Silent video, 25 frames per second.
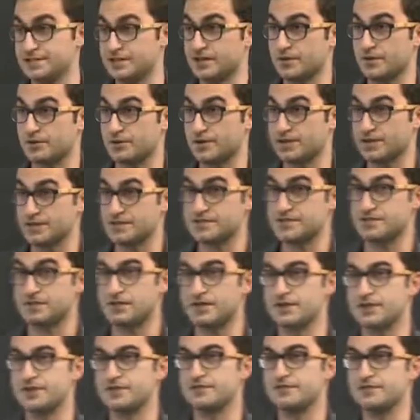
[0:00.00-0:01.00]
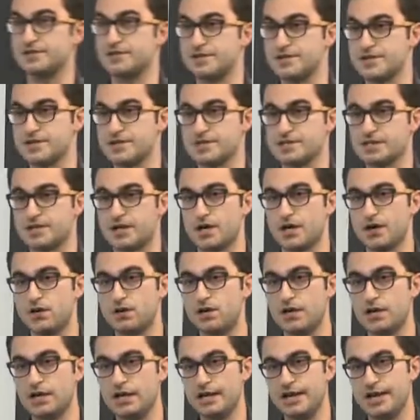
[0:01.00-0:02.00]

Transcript: the company I started a few years ago,